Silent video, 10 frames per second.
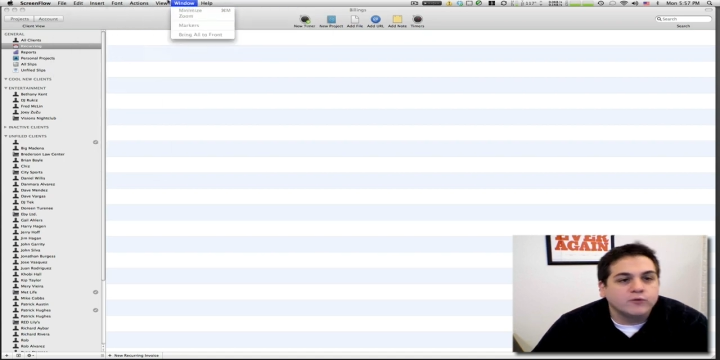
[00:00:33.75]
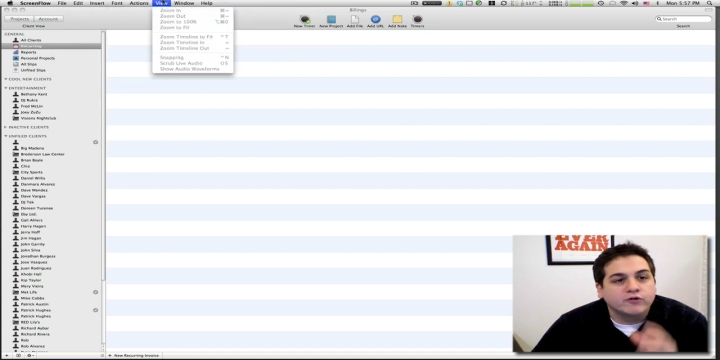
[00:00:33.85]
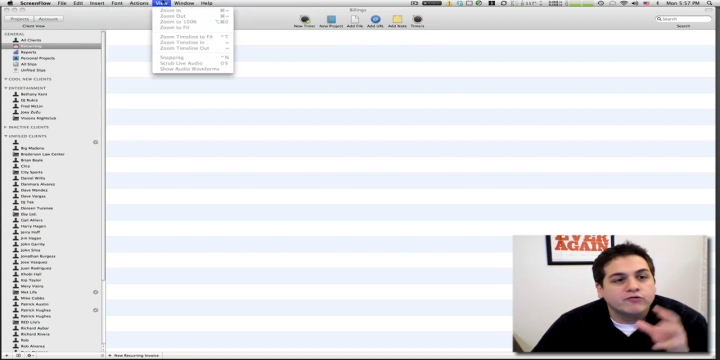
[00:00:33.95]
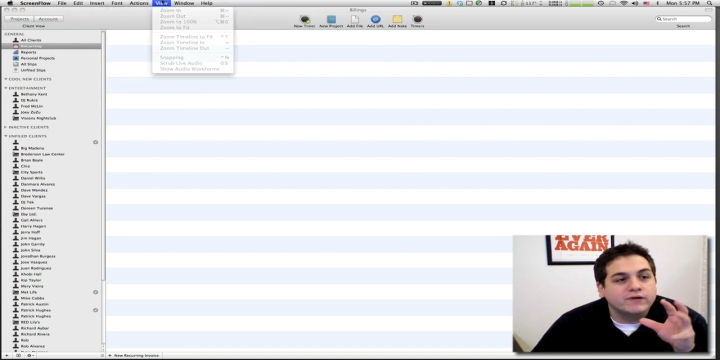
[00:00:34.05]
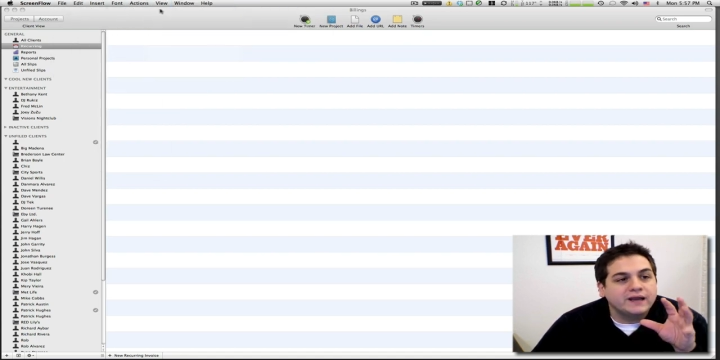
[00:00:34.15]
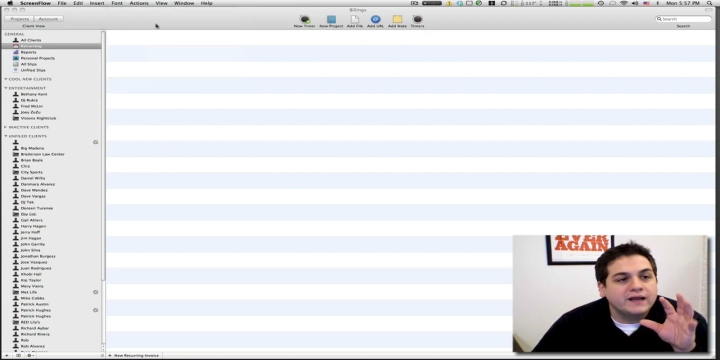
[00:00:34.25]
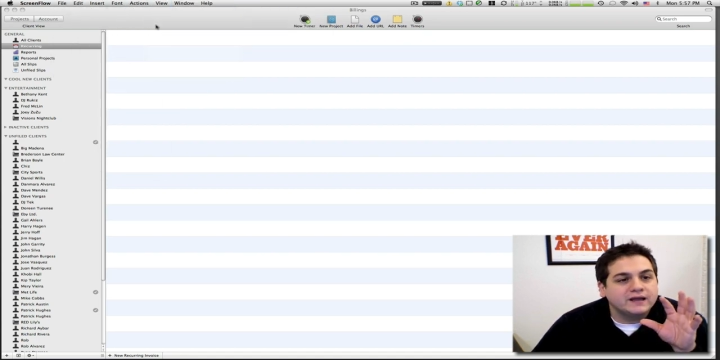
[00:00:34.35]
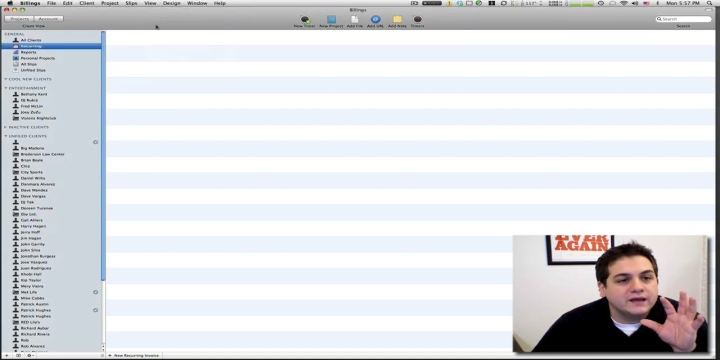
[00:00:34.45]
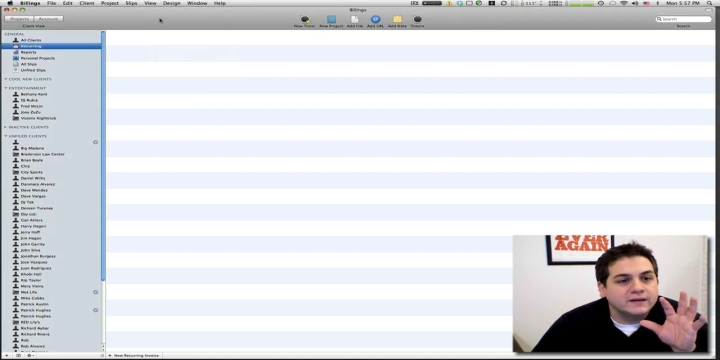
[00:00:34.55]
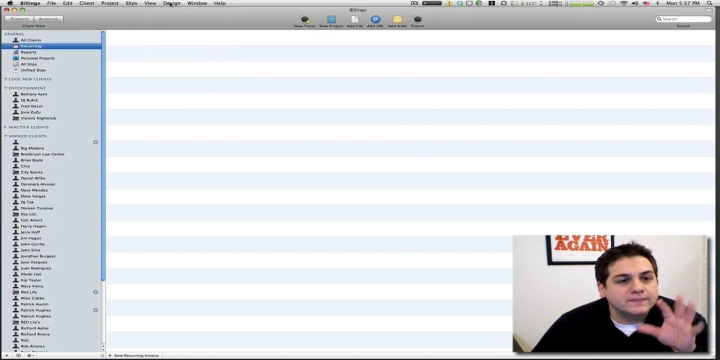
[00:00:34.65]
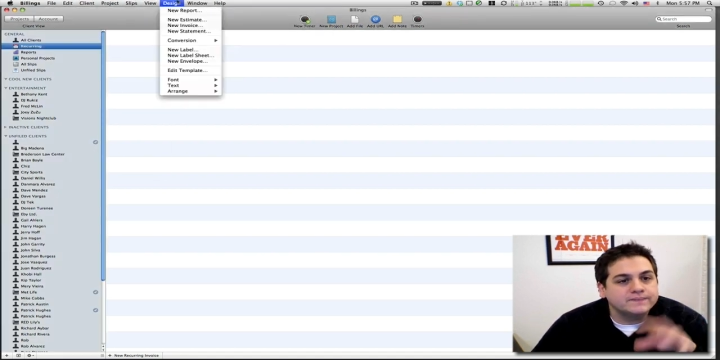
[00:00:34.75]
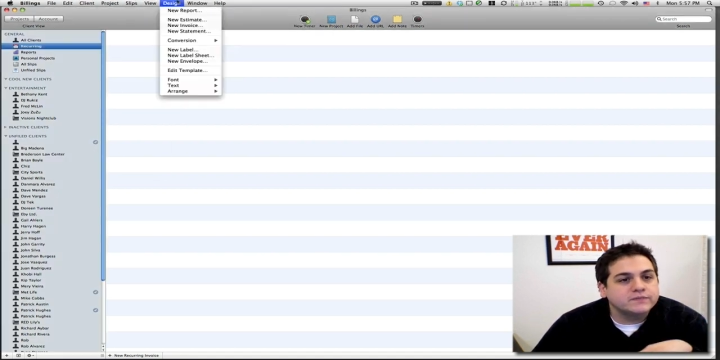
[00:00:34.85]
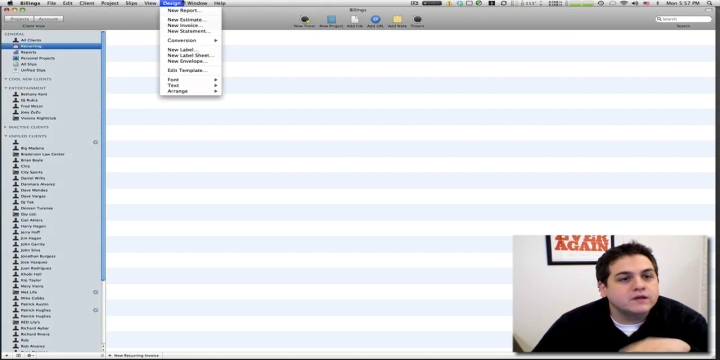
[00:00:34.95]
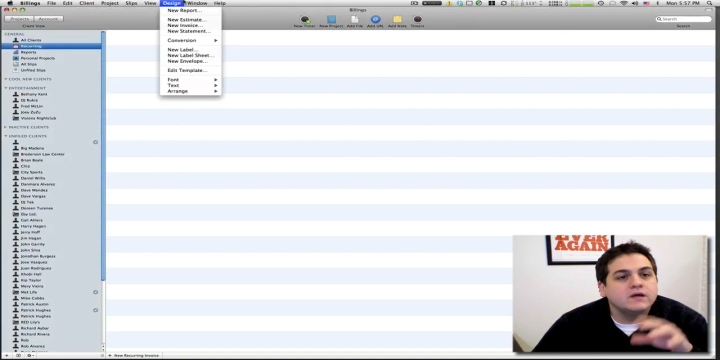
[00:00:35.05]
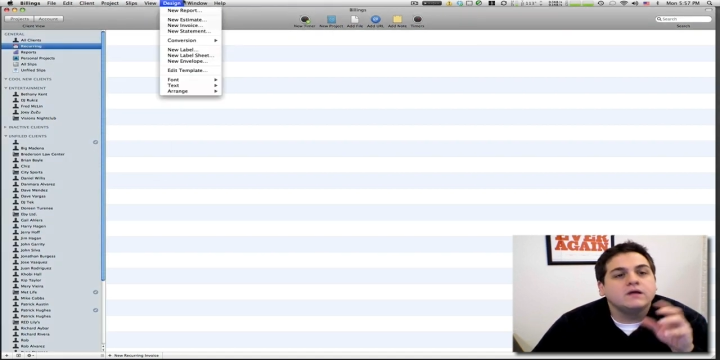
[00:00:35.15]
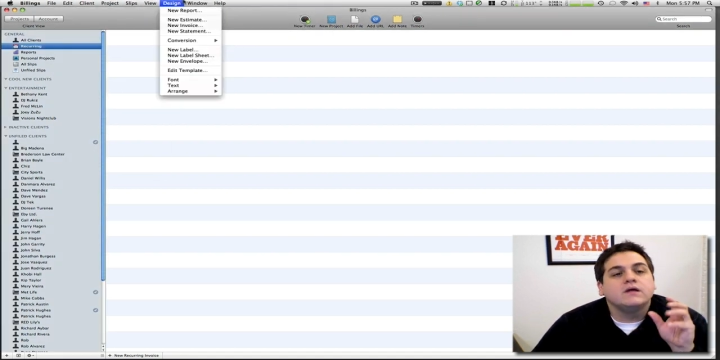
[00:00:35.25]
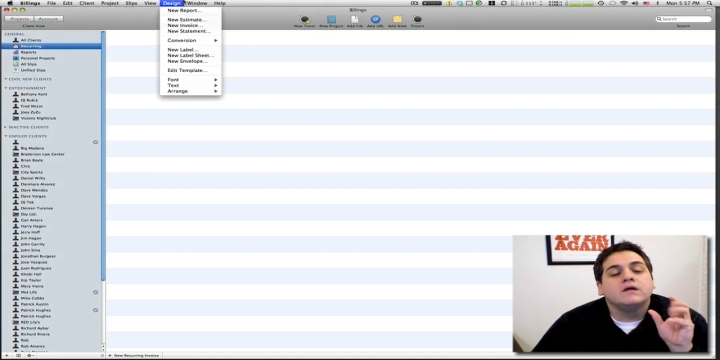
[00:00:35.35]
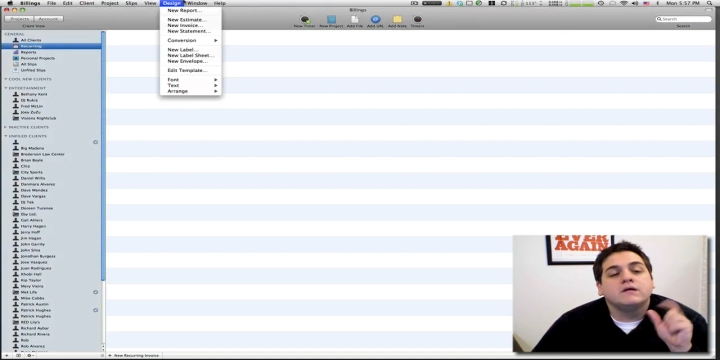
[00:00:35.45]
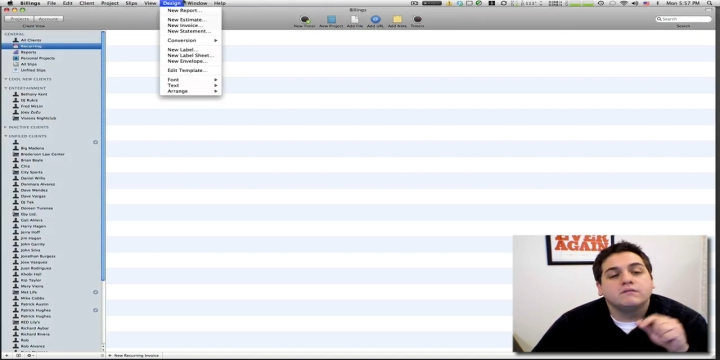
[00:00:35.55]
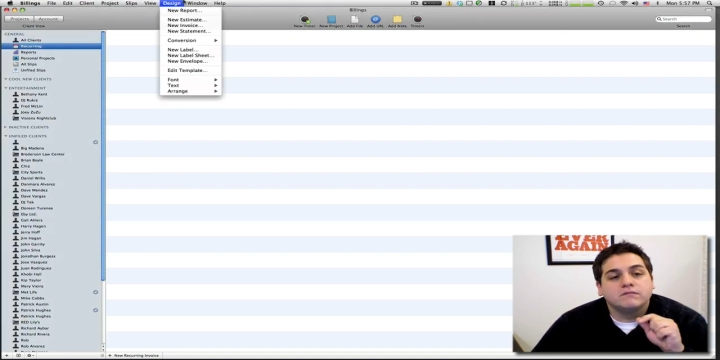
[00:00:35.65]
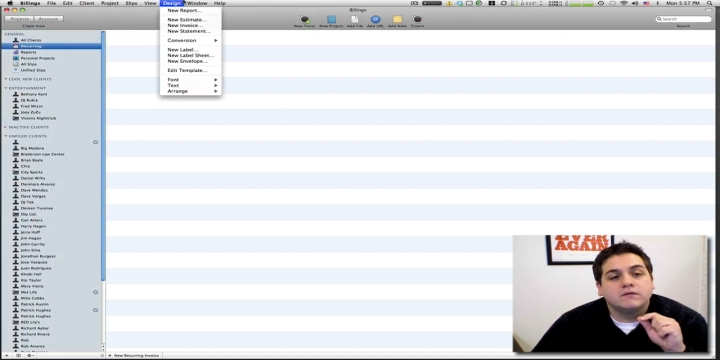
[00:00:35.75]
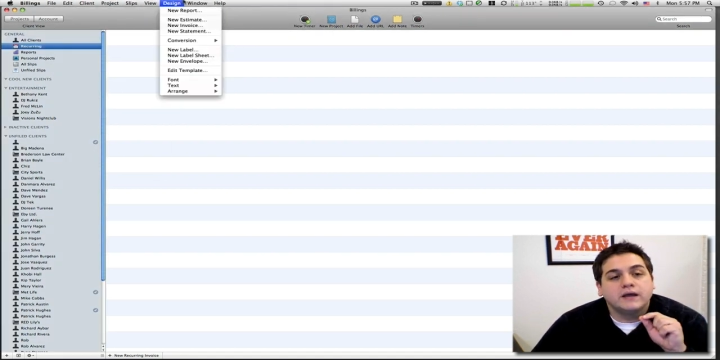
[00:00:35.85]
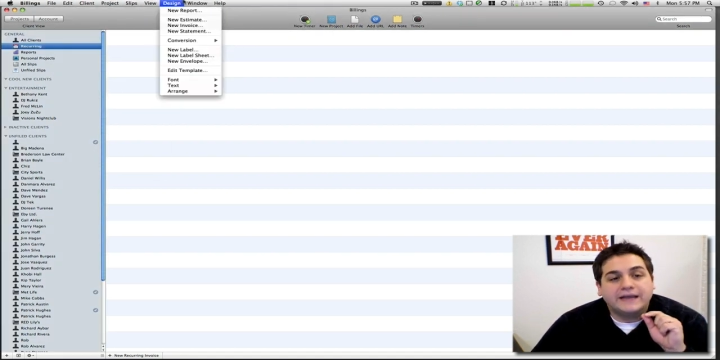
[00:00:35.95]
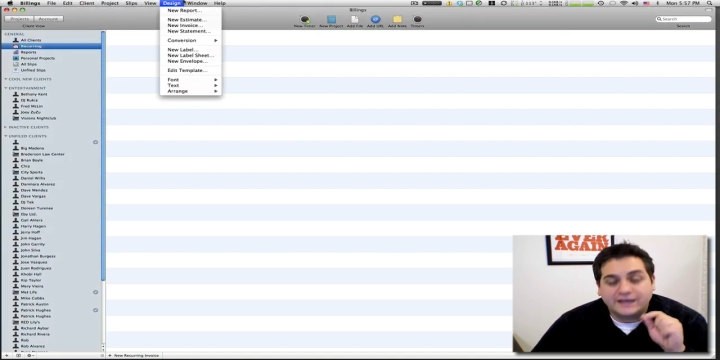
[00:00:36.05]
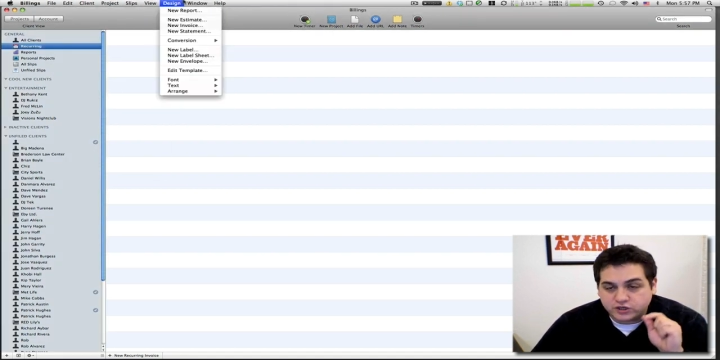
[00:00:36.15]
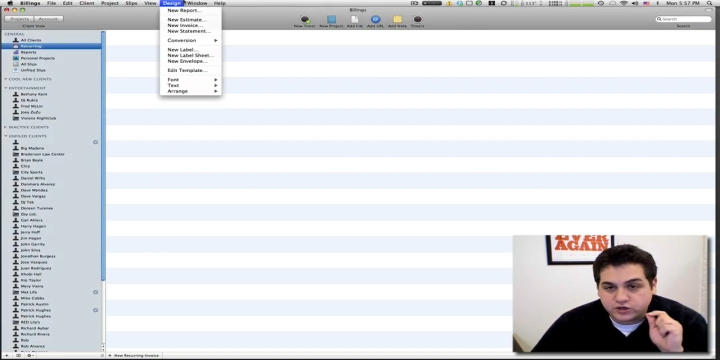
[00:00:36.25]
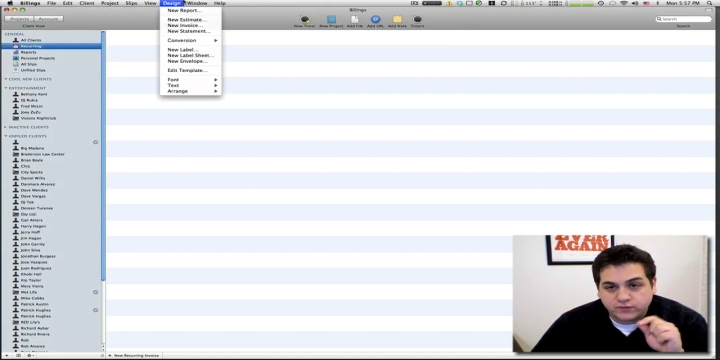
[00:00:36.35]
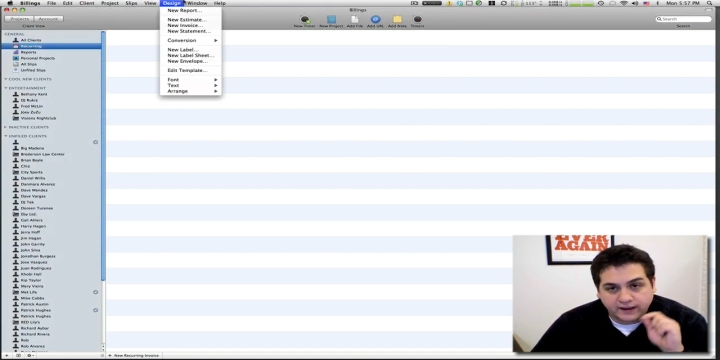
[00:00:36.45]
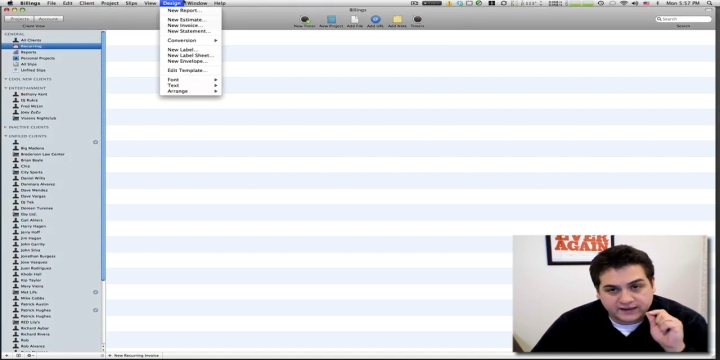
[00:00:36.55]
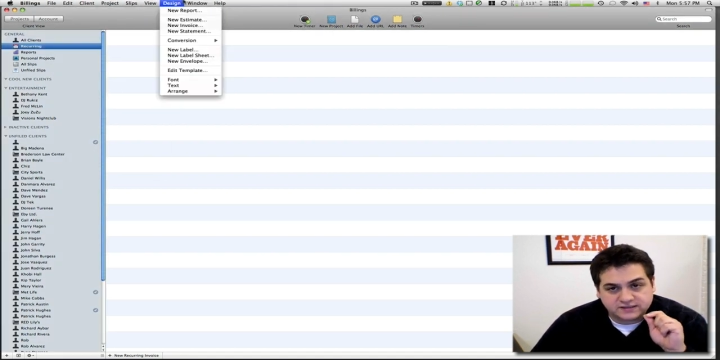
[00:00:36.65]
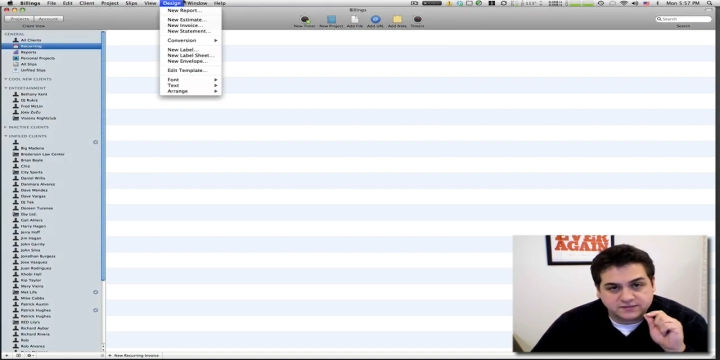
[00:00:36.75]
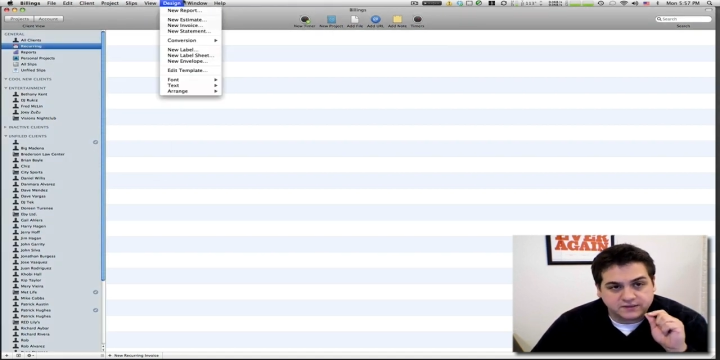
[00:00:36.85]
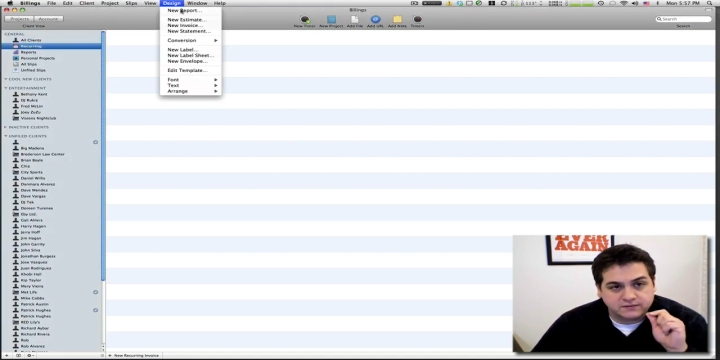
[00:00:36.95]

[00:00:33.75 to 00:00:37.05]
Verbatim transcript: We're creating a new estimate,